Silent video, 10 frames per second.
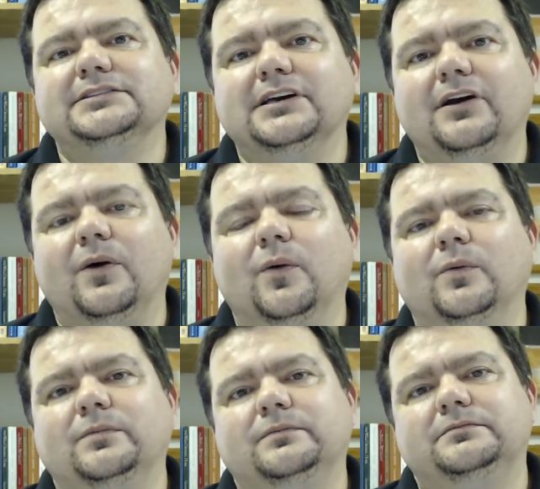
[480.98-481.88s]
go.
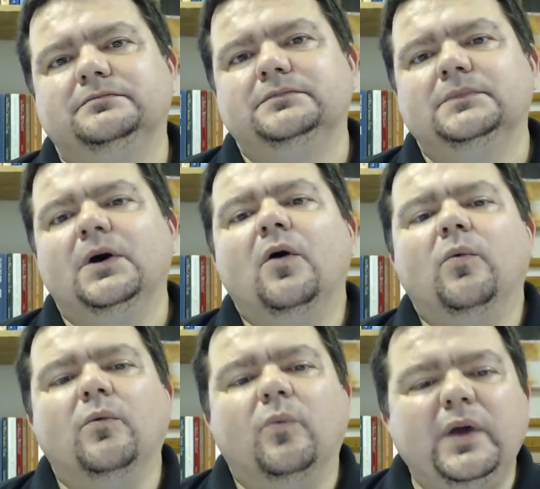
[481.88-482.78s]

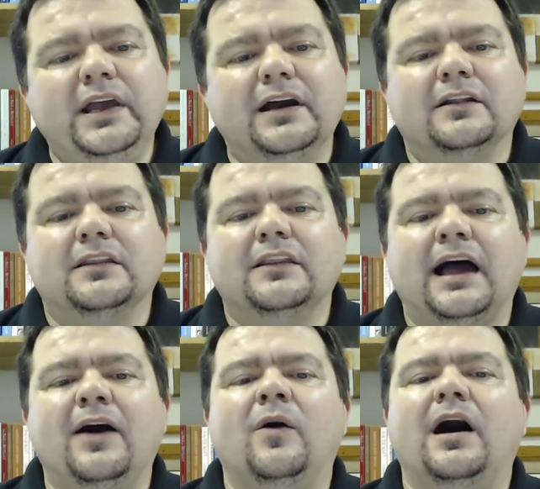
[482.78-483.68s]
When we
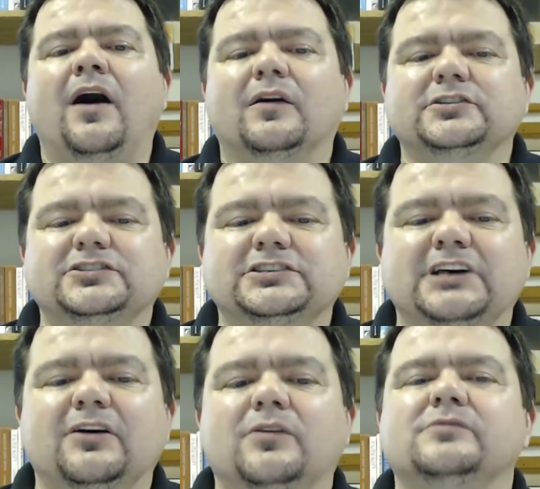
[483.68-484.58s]
allow
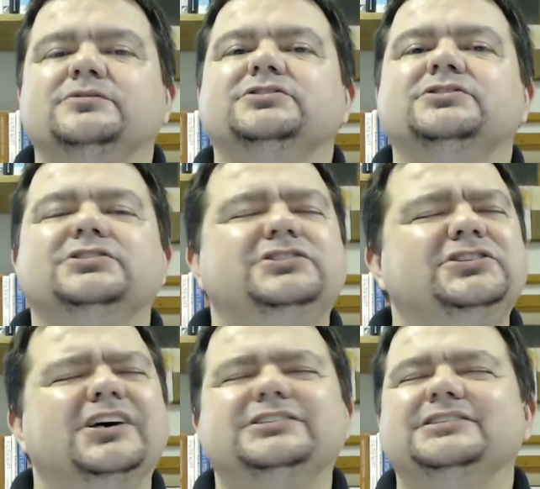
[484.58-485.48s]
ourselves to
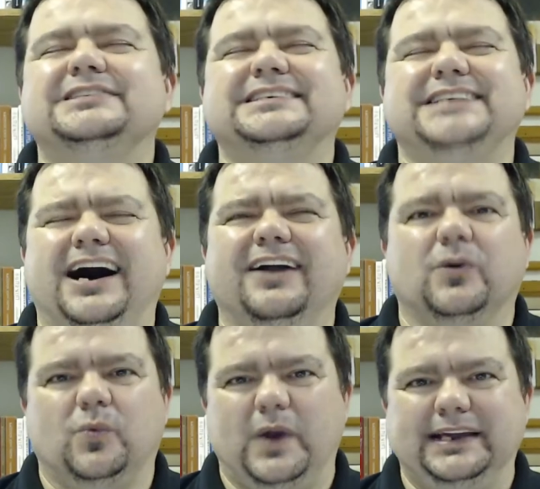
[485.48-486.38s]
just
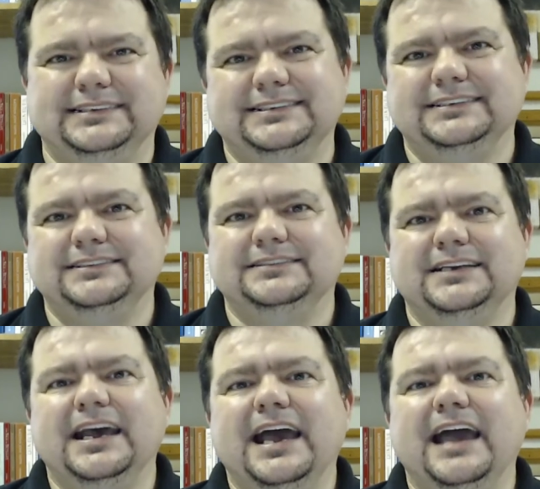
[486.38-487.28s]
tolerate,
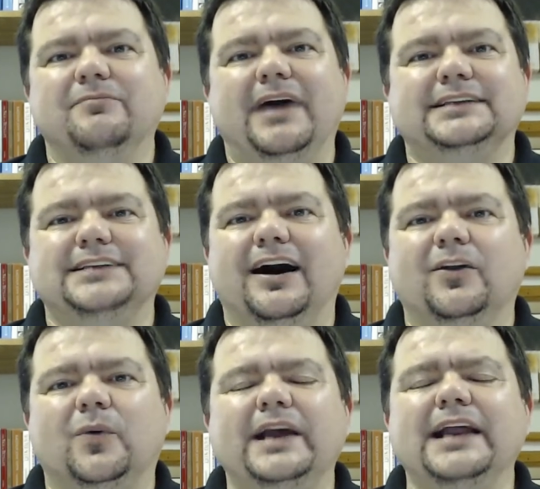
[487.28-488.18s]
and by
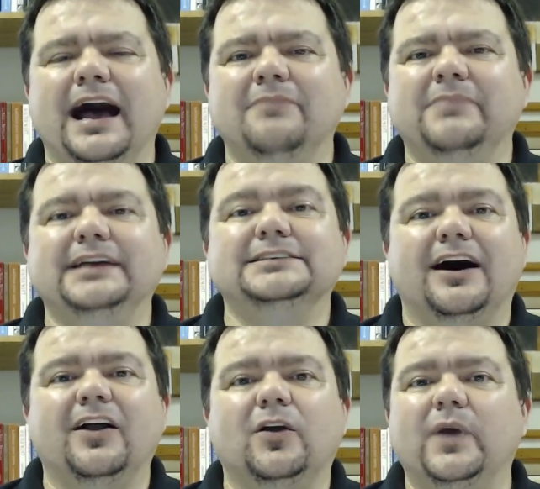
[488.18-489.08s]
tolerate, I mean
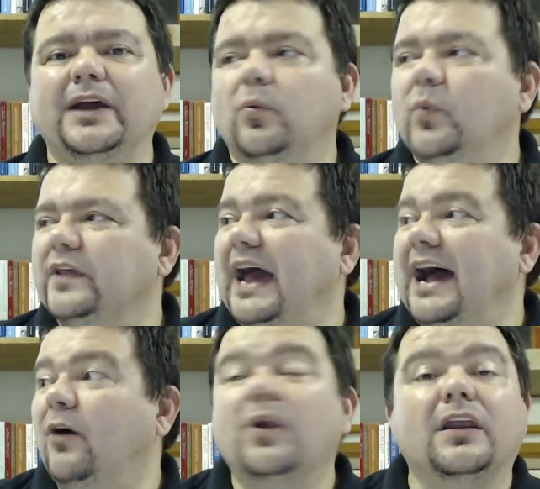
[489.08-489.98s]
tolerate
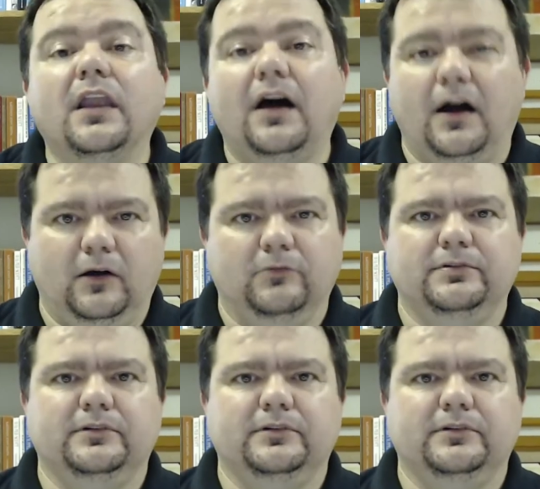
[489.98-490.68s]
without love,